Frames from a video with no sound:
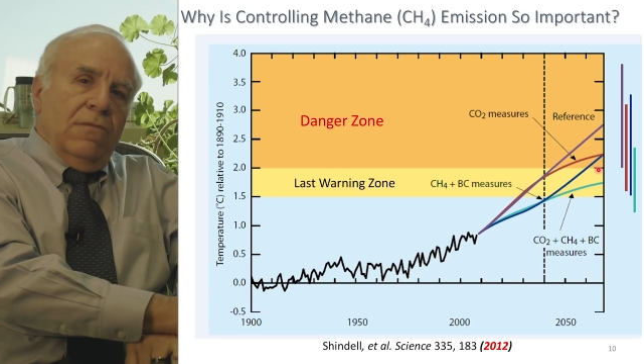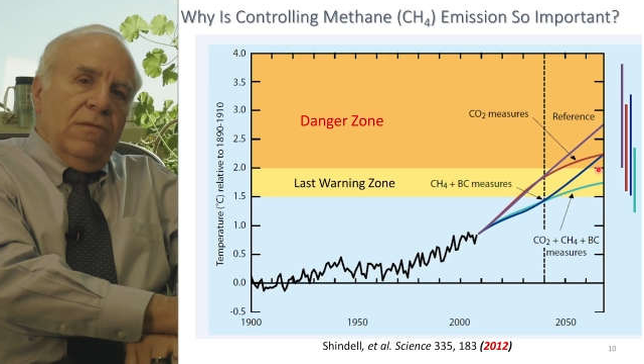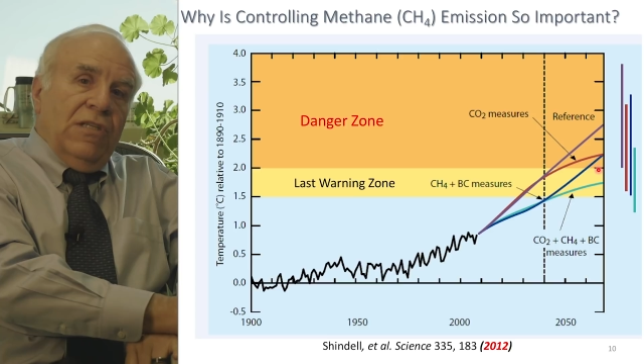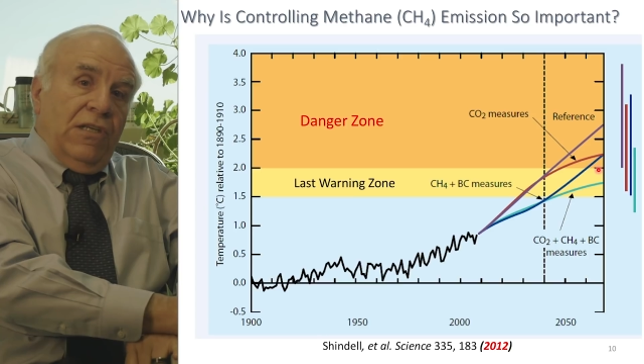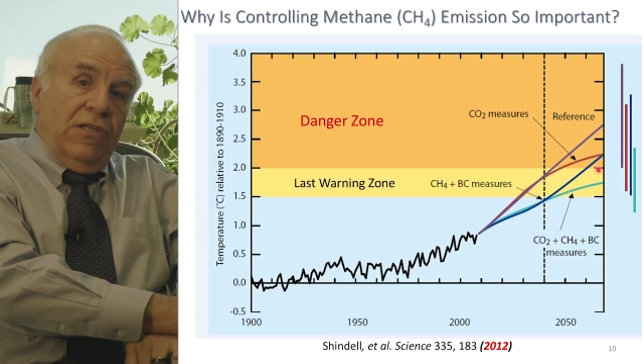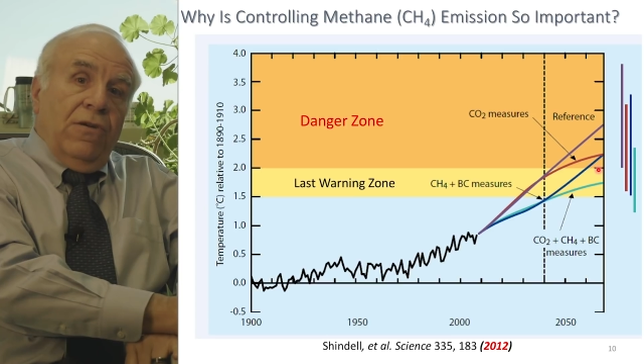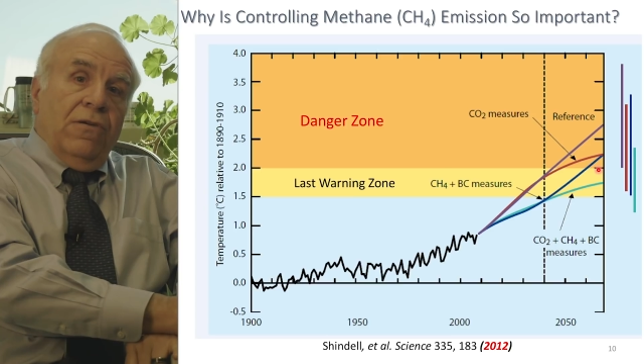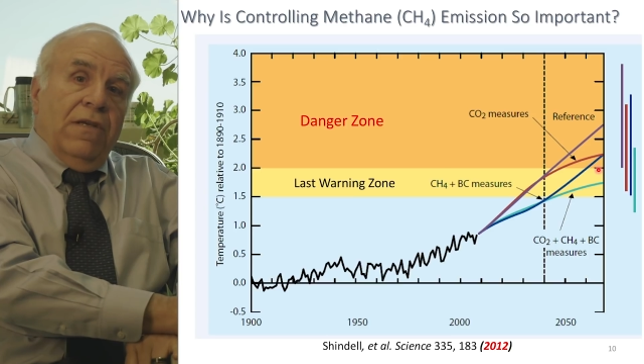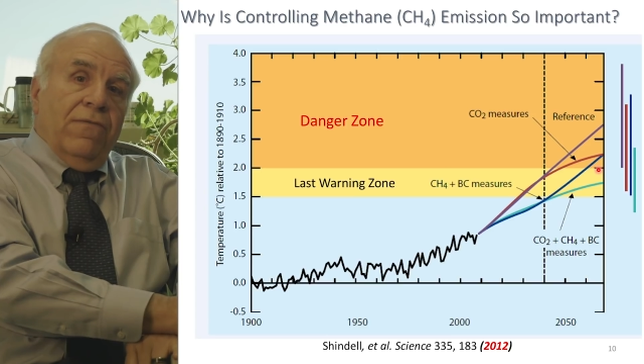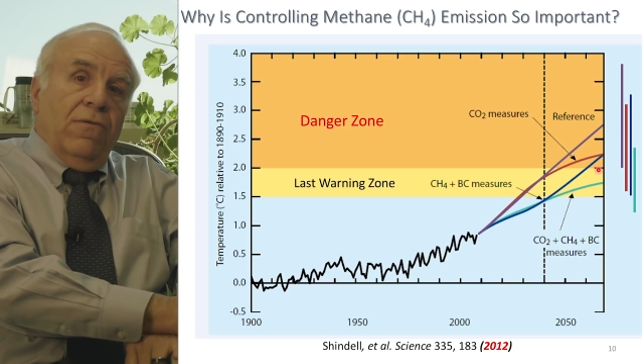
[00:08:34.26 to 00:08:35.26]
Six
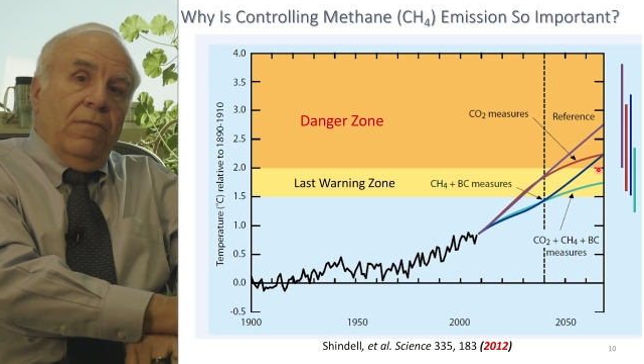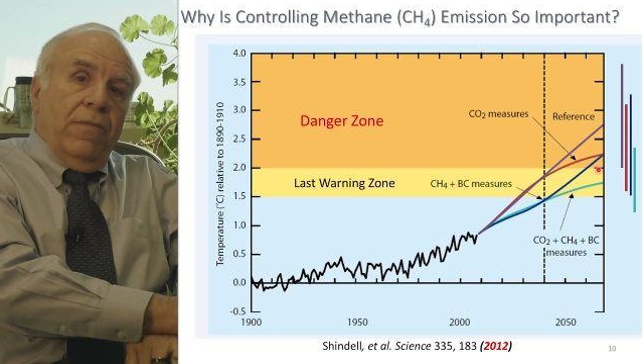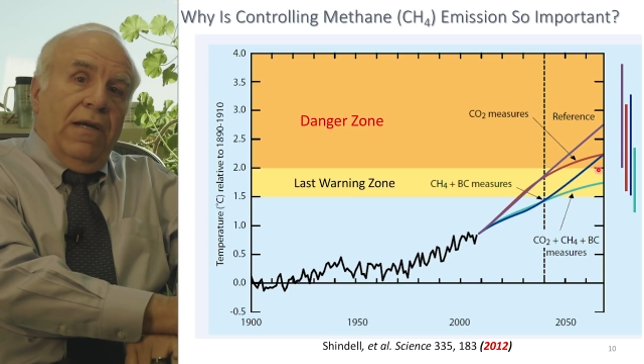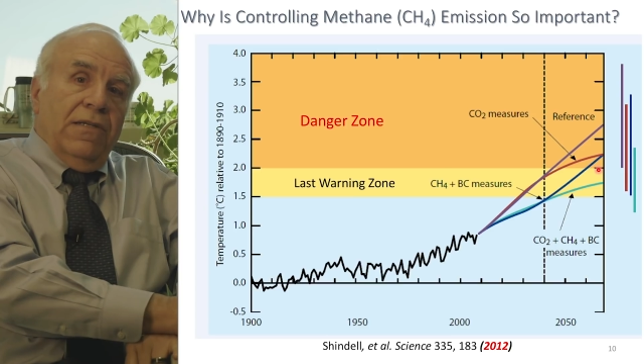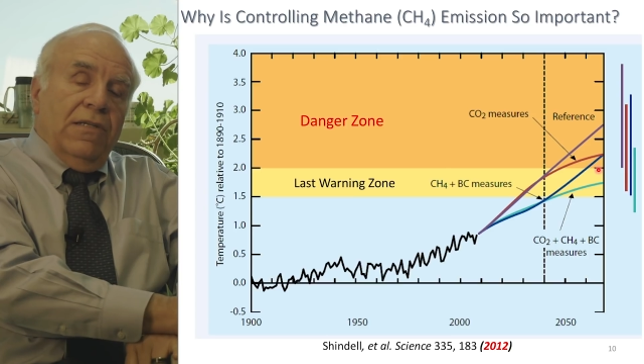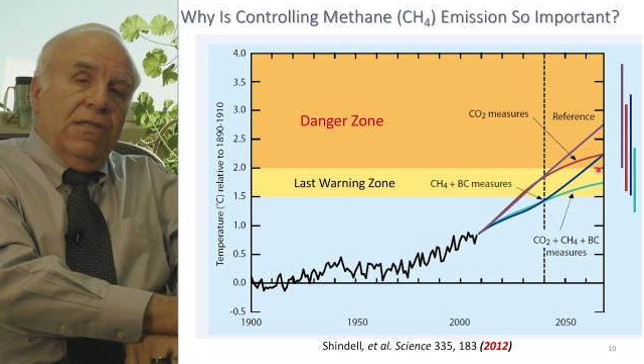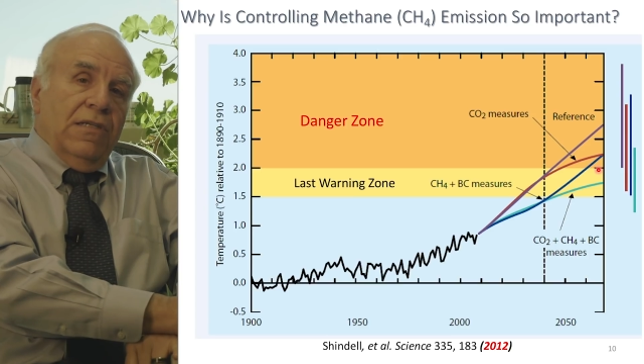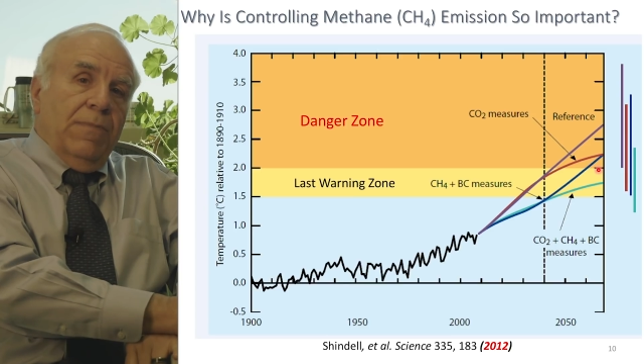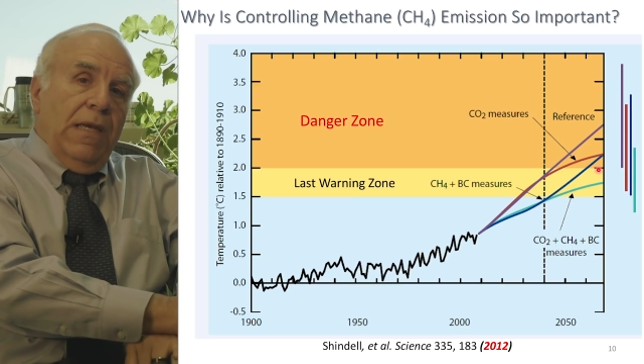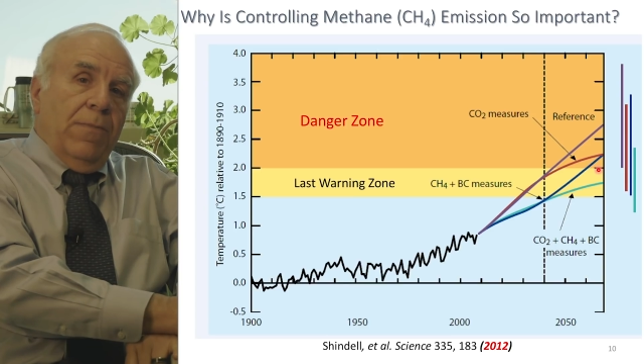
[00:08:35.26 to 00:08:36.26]
years have gone by since this
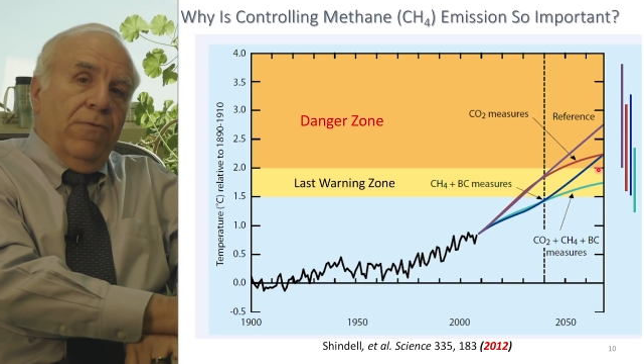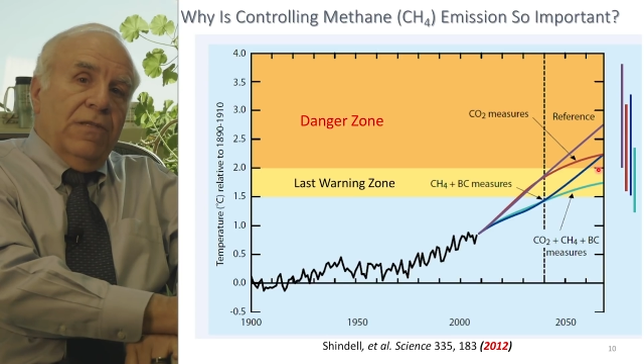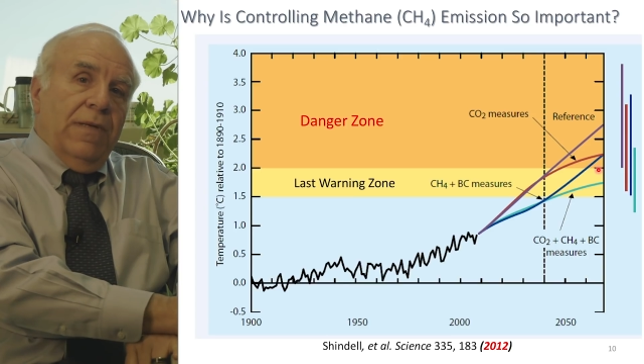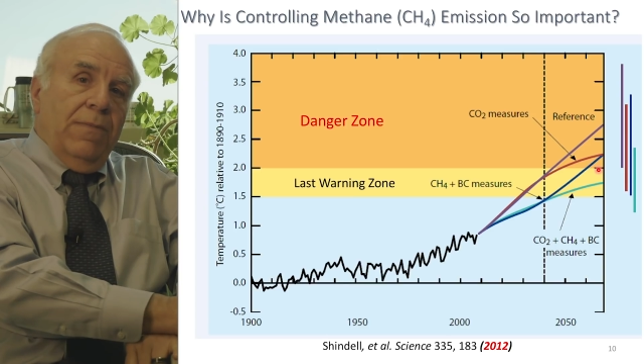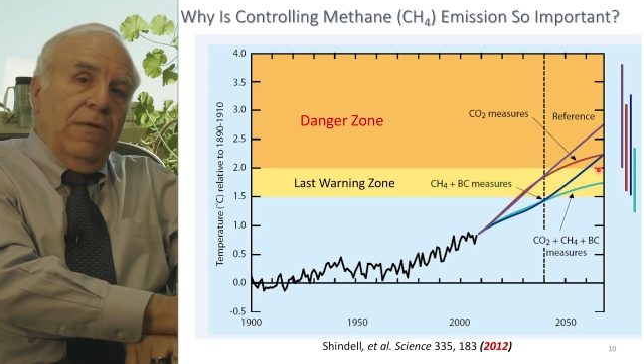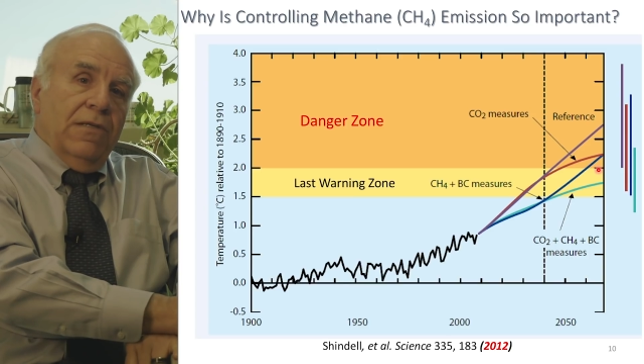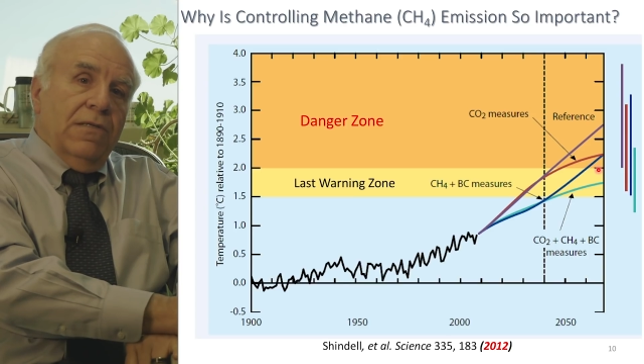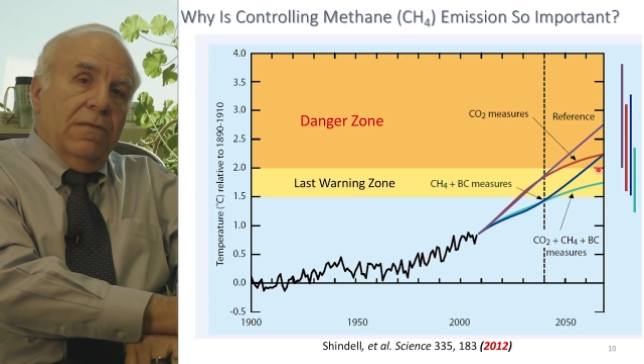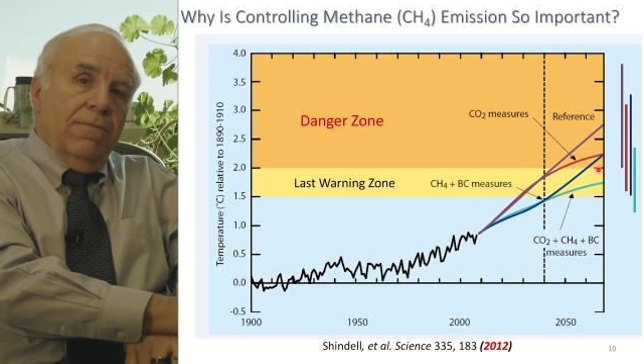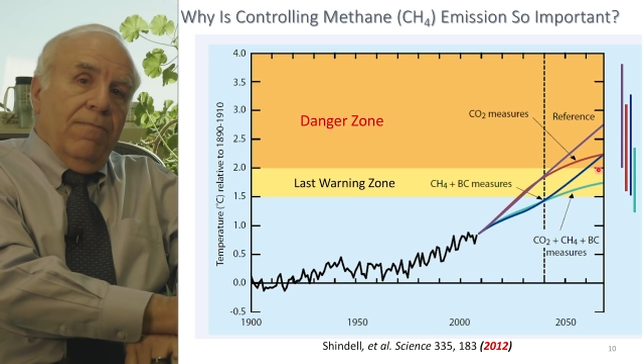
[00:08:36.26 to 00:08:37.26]
paper was published.